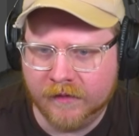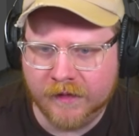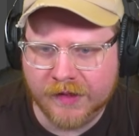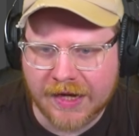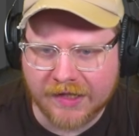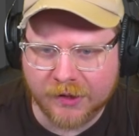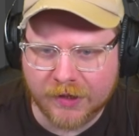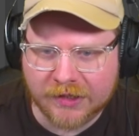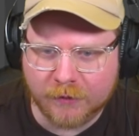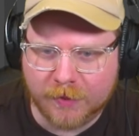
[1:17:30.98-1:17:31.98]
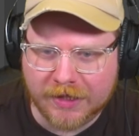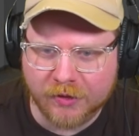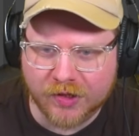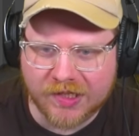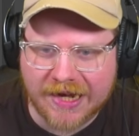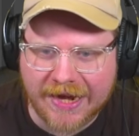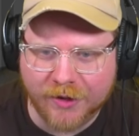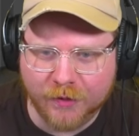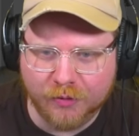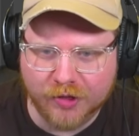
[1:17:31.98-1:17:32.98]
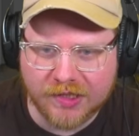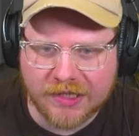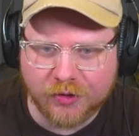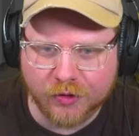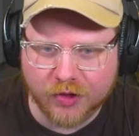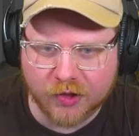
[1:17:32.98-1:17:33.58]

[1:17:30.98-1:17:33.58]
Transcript: Yeah, so this would be your standard procedure